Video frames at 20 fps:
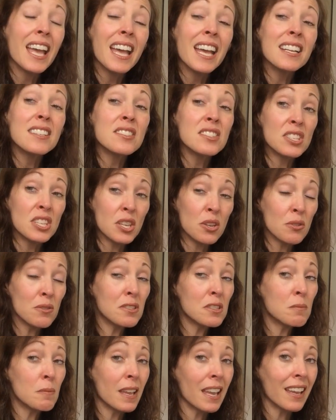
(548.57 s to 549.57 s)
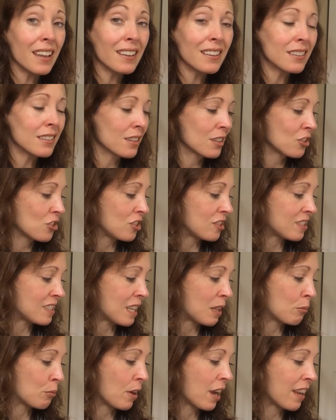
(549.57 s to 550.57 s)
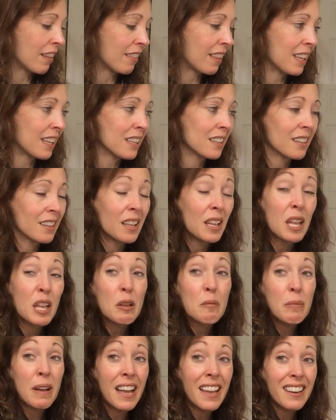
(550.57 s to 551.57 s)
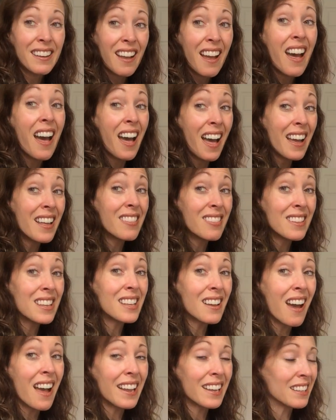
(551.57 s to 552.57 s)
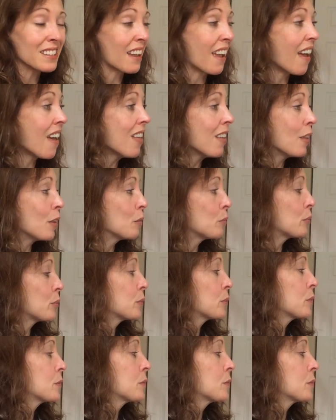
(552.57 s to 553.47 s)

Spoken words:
Excuse me, she said brightly, but I think I can help.